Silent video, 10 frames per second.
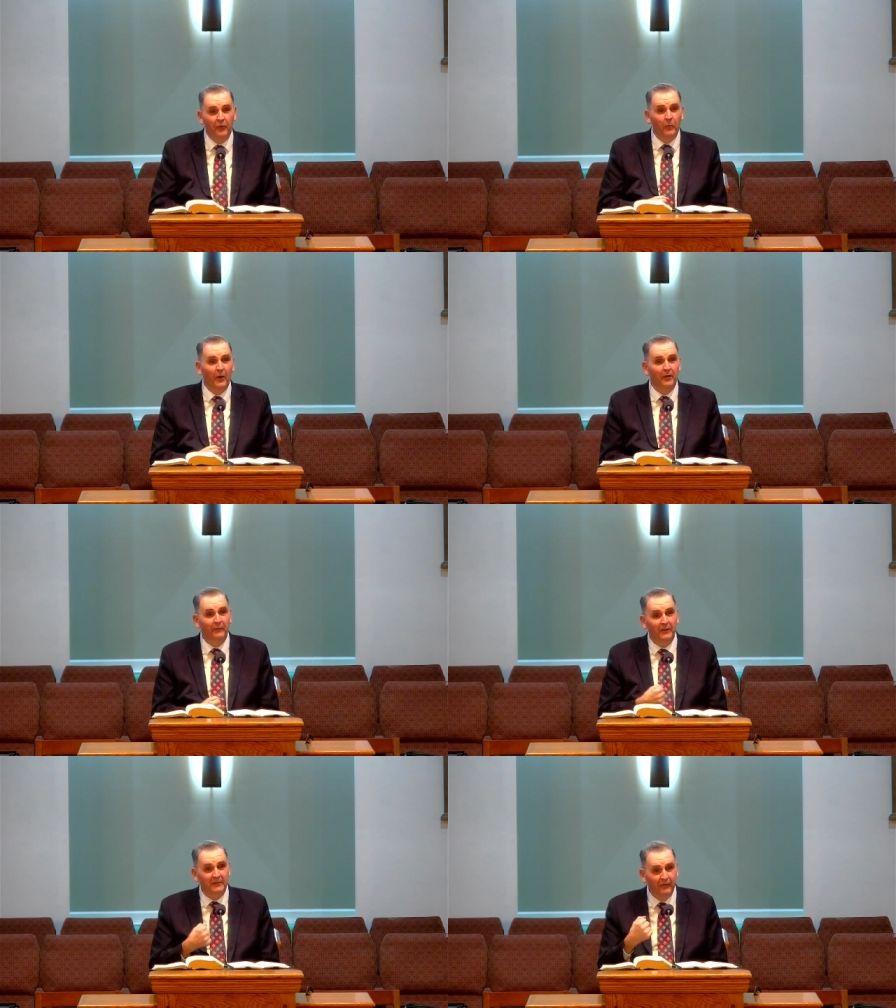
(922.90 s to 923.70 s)
one of
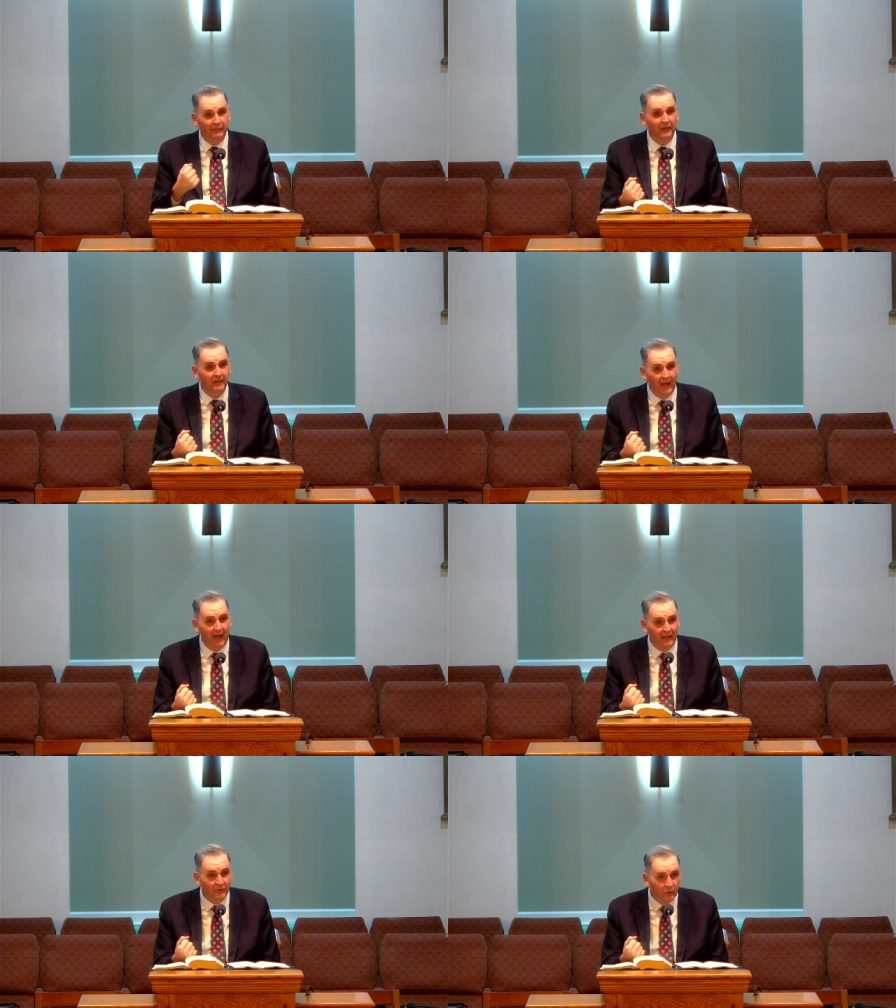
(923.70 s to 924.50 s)
a different
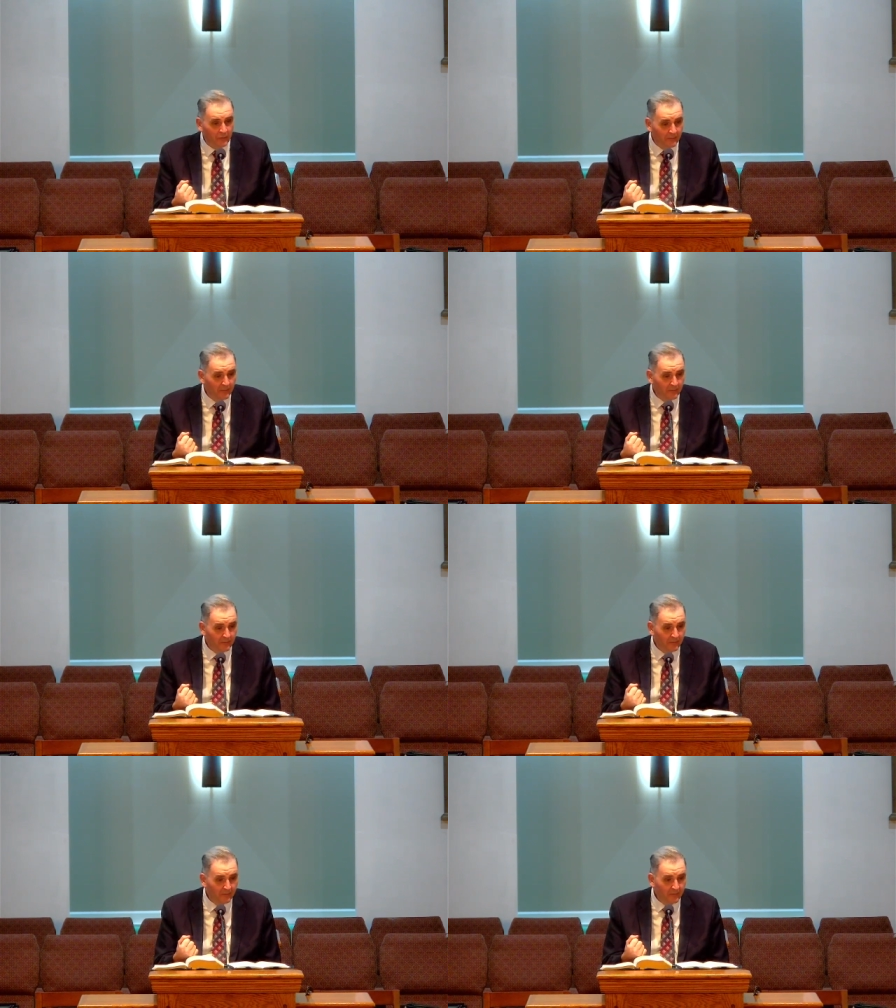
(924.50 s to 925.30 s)
kind.
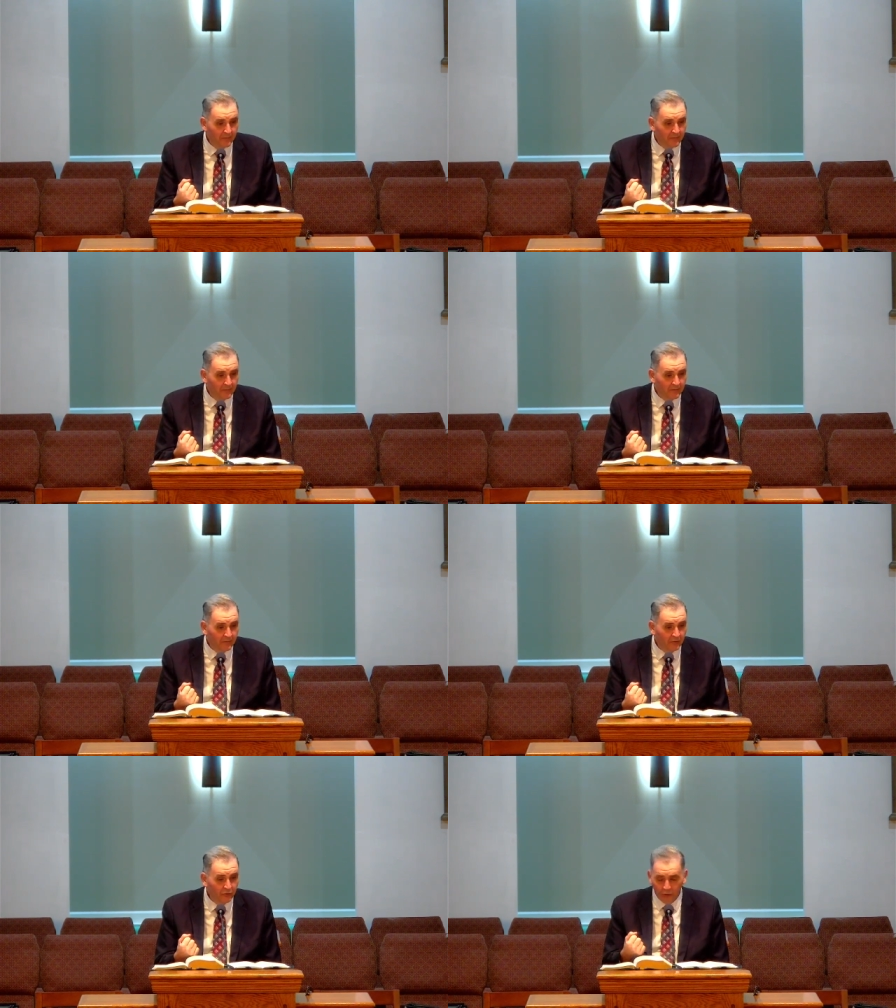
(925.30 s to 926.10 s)

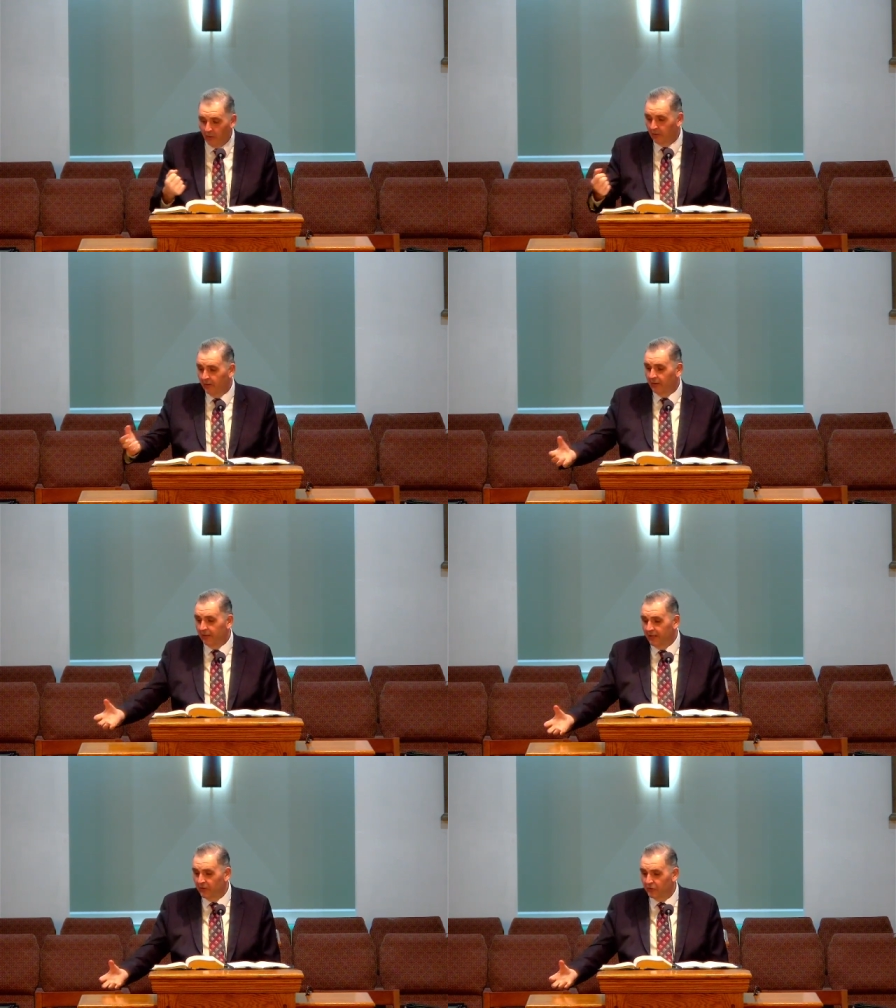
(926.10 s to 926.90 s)
Sure.
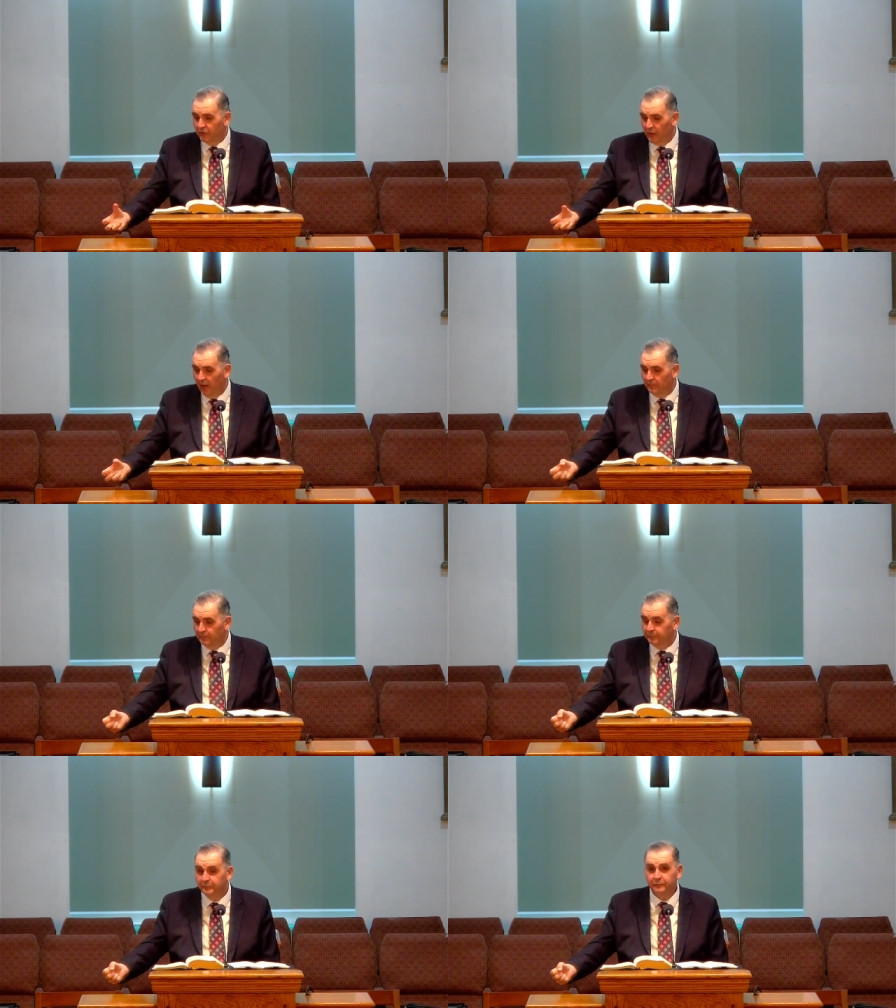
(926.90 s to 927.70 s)
Here's um,
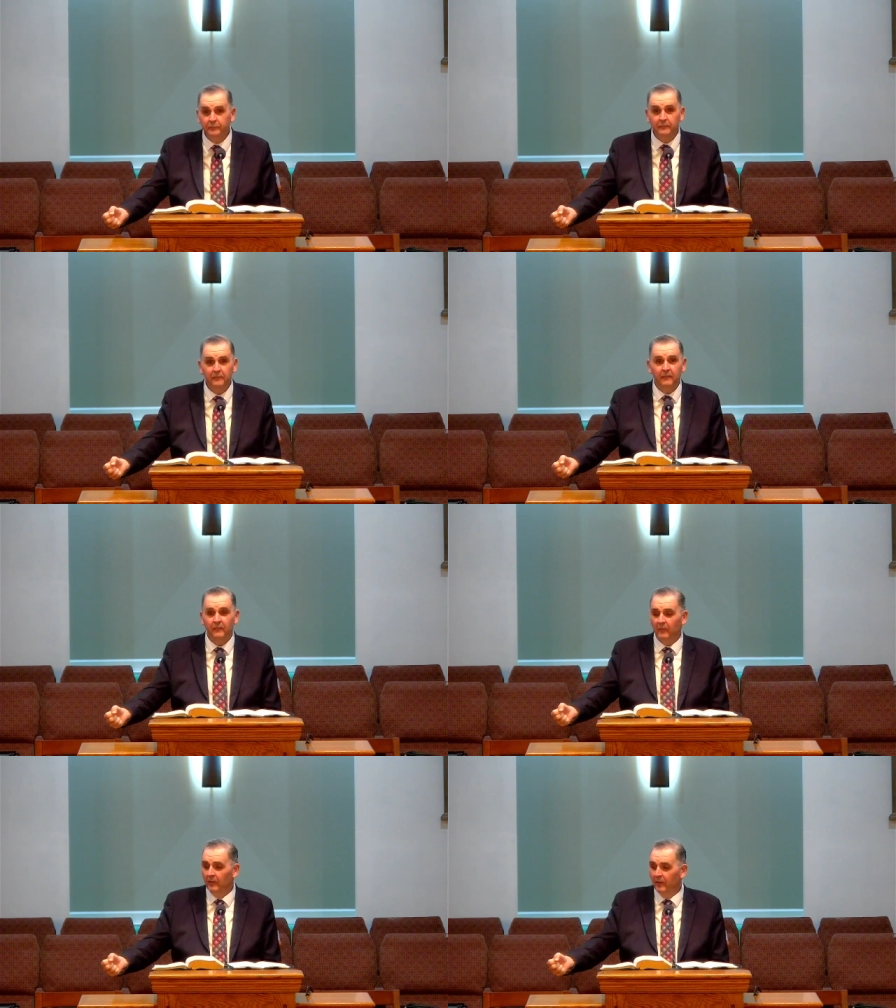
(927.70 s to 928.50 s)

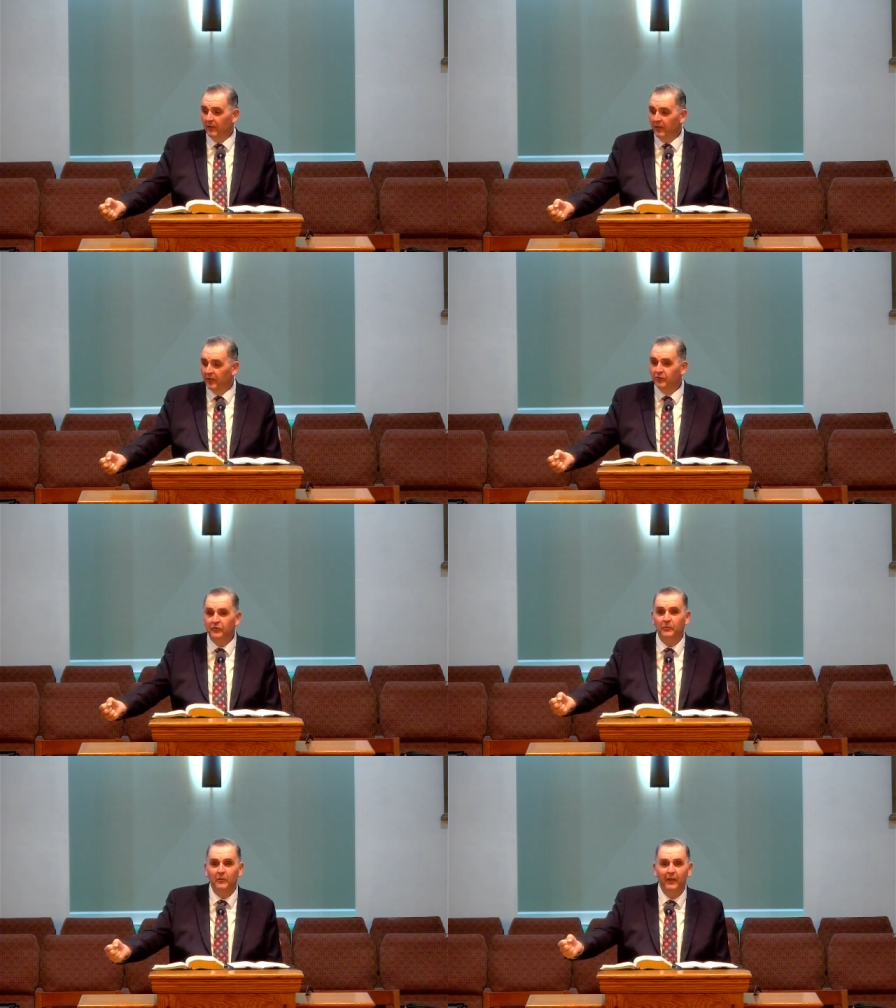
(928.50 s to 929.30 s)
here's
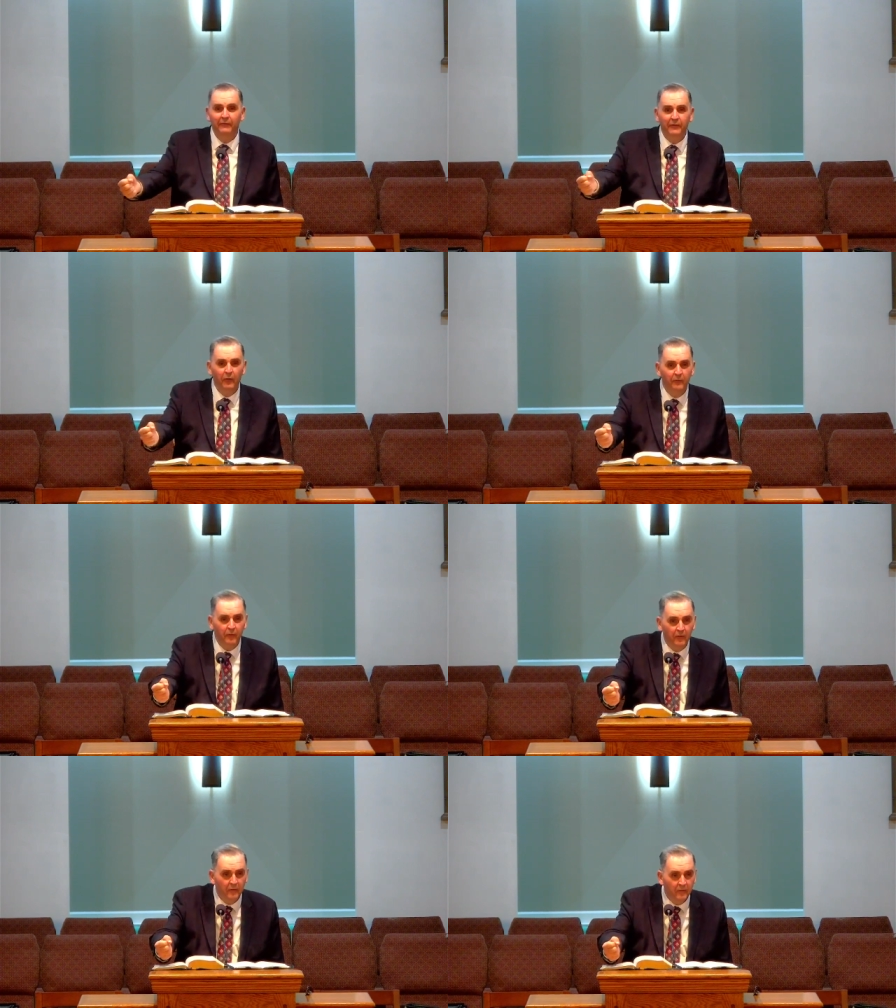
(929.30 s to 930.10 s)
some
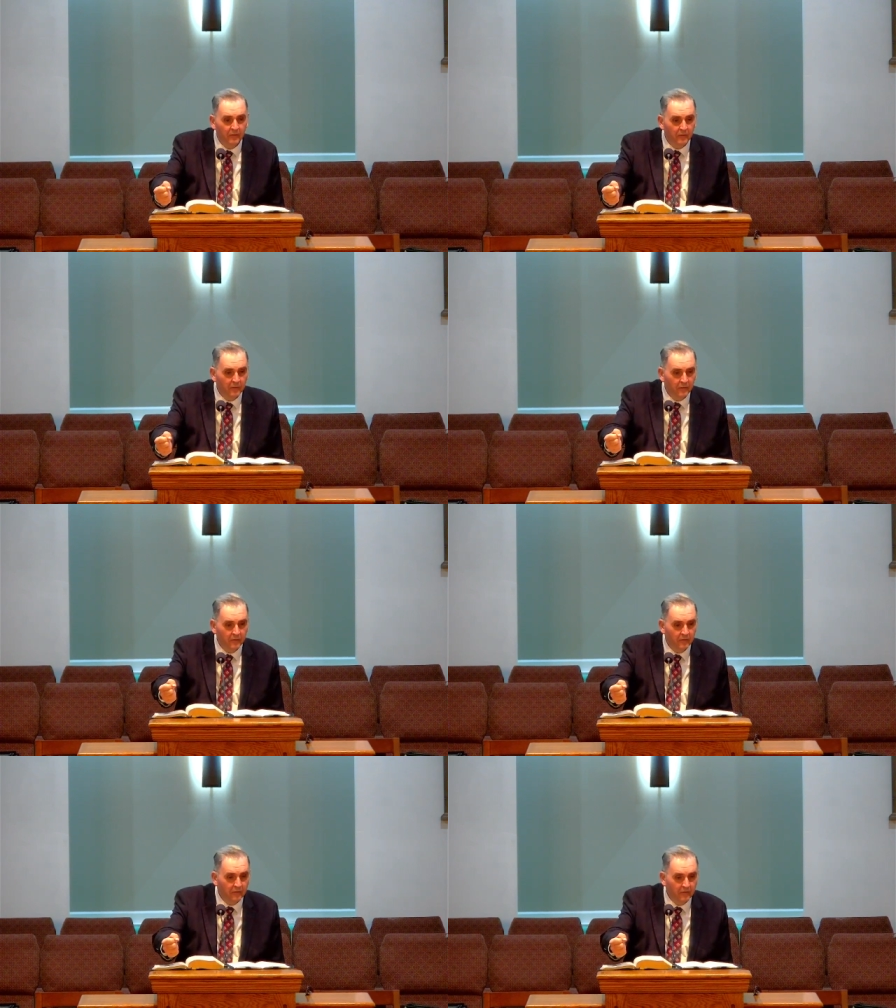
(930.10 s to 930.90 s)
leftover,
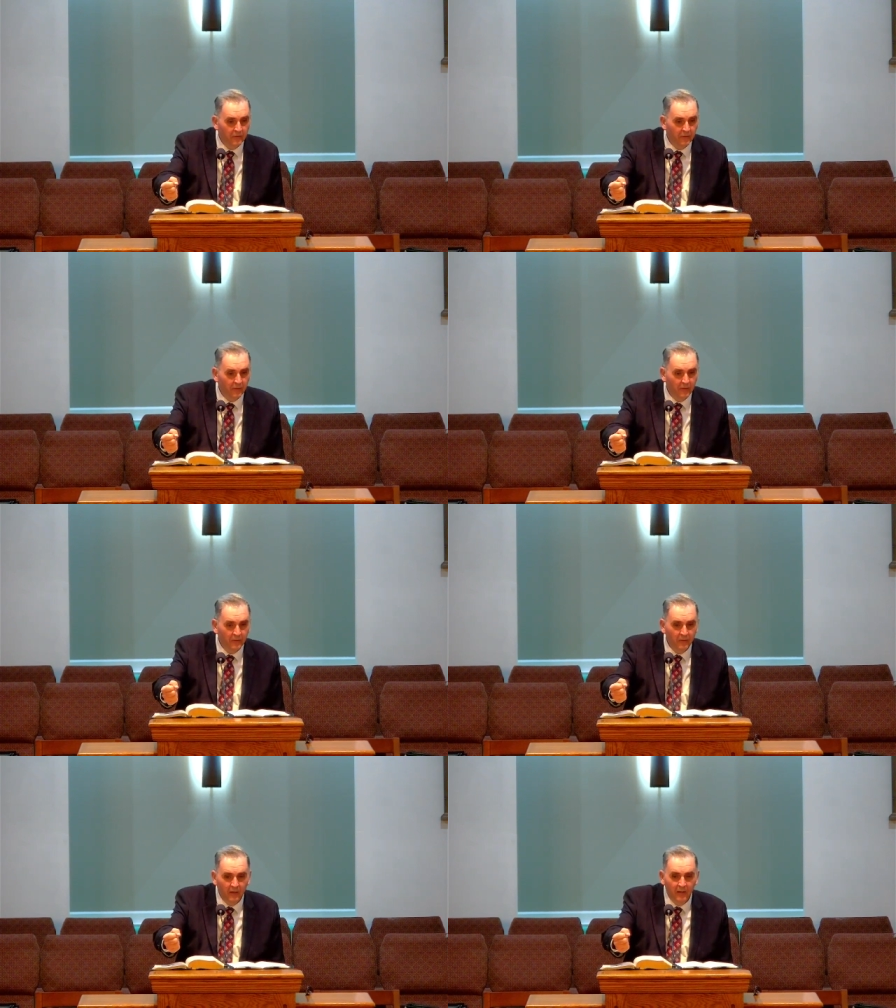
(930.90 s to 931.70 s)
you
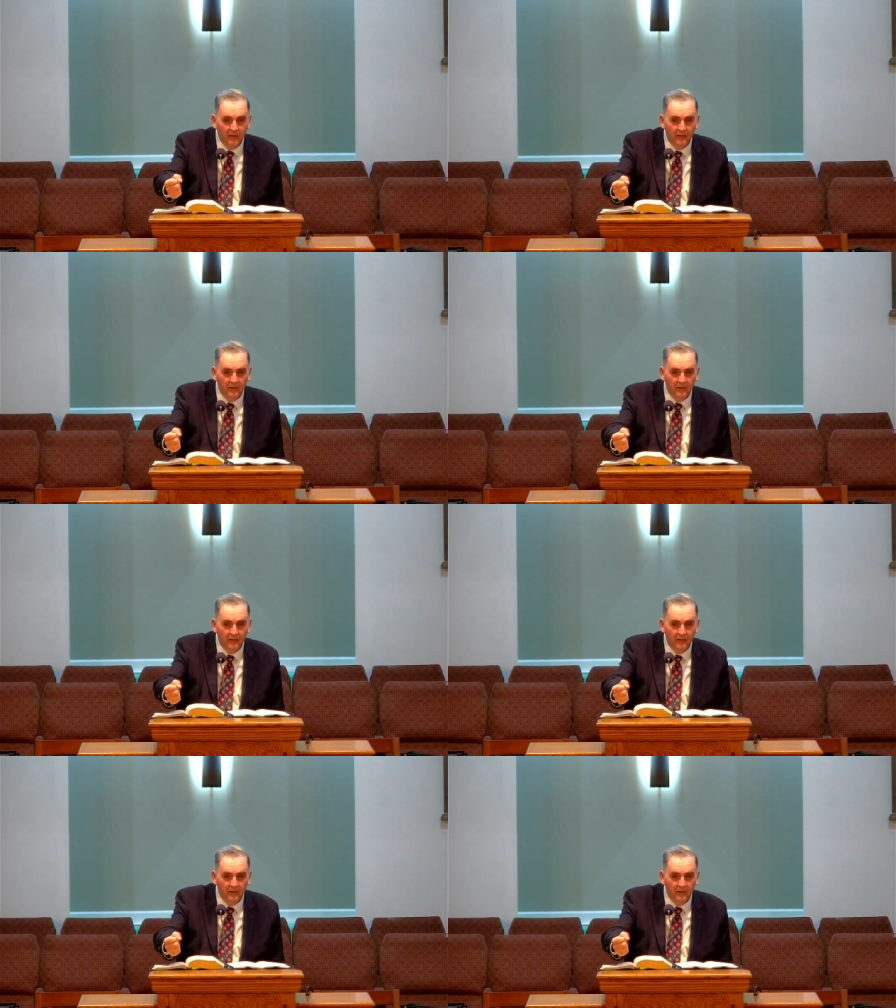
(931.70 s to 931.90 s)
know, uh,